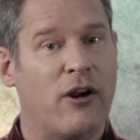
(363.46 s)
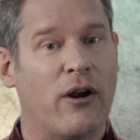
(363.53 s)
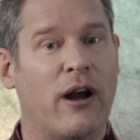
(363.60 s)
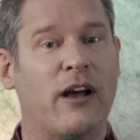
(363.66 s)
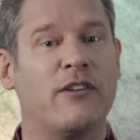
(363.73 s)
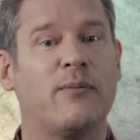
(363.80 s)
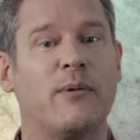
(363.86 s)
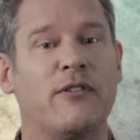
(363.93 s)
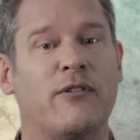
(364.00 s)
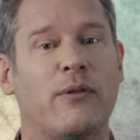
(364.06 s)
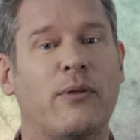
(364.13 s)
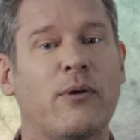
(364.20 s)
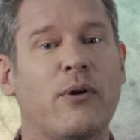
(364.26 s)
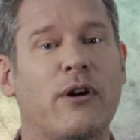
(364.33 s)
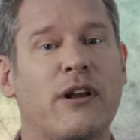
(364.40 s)
her husband's
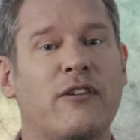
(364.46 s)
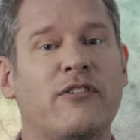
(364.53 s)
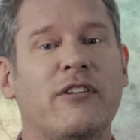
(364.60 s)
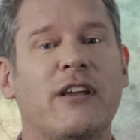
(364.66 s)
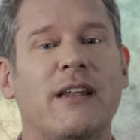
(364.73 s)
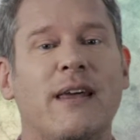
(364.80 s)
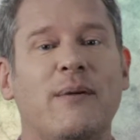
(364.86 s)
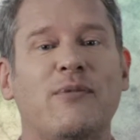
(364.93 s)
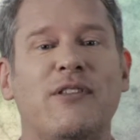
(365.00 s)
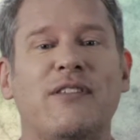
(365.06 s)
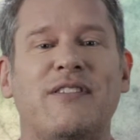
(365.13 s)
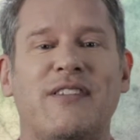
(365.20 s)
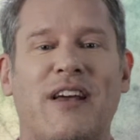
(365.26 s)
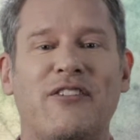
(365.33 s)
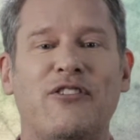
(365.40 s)
authority, she claims
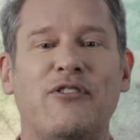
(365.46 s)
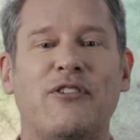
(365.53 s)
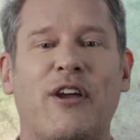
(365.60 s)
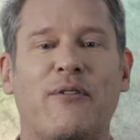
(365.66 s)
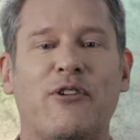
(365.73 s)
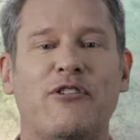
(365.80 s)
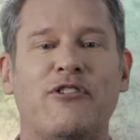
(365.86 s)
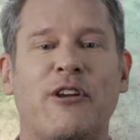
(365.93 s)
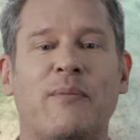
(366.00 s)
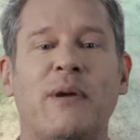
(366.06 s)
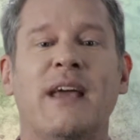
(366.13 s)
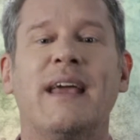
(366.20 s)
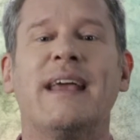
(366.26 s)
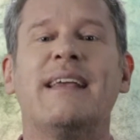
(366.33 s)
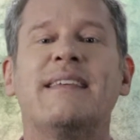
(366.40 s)
that Sancho's
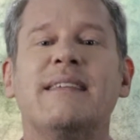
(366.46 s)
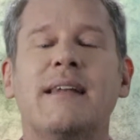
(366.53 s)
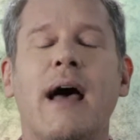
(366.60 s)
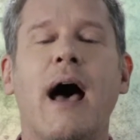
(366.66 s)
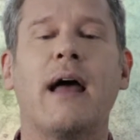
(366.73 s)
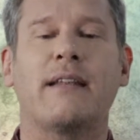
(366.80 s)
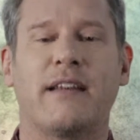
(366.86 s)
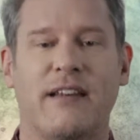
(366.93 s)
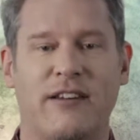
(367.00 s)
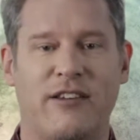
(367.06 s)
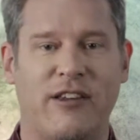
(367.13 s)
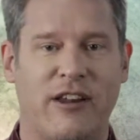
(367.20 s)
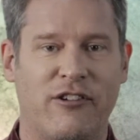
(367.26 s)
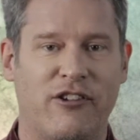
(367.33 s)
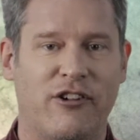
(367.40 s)
governorship is not
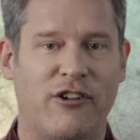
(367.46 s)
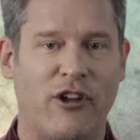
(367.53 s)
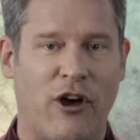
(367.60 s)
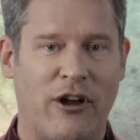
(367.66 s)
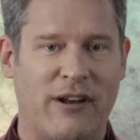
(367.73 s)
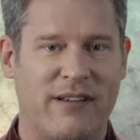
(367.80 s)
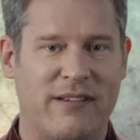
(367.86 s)
contingent on